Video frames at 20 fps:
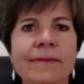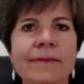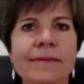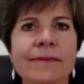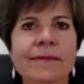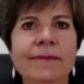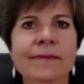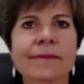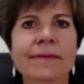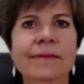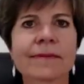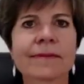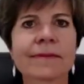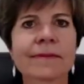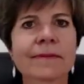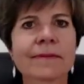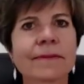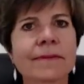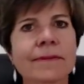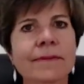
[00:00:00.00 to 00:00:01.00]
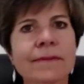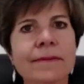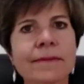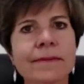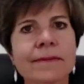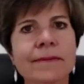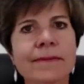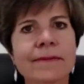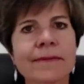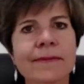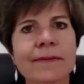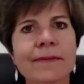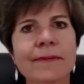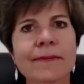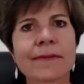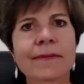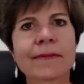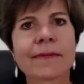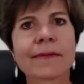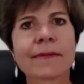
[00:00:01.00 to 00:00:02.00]

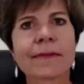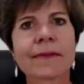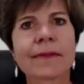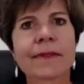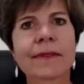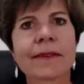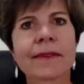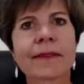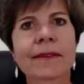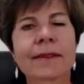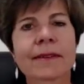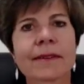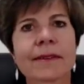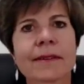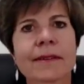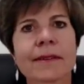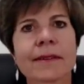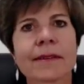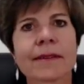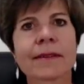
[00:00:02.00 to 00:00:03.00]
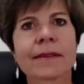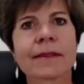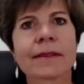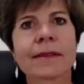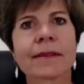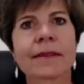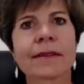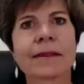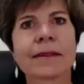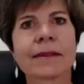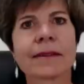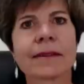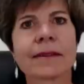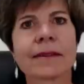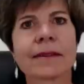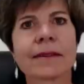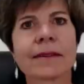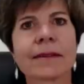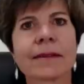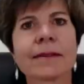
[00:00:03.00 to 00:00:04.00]

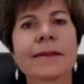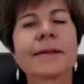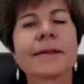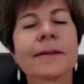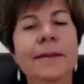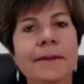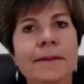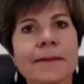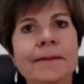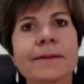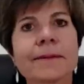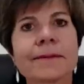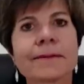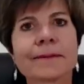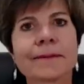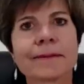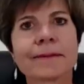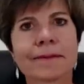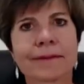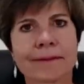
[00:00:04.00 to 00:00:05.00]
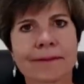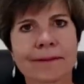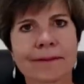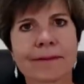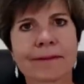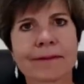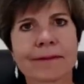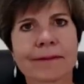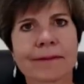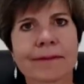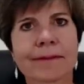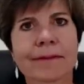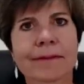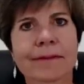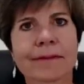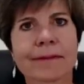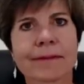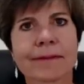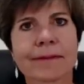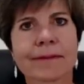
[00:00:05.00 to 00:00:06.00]

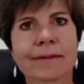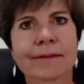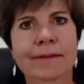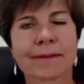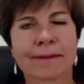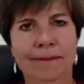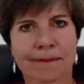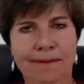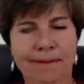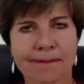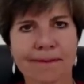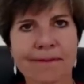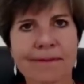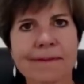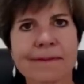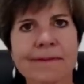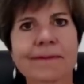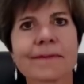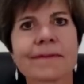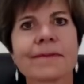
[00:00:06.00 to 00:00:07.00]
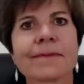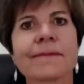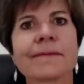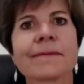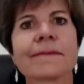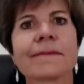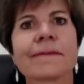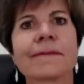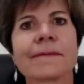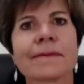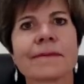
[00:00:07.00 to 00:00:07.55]
[no speech]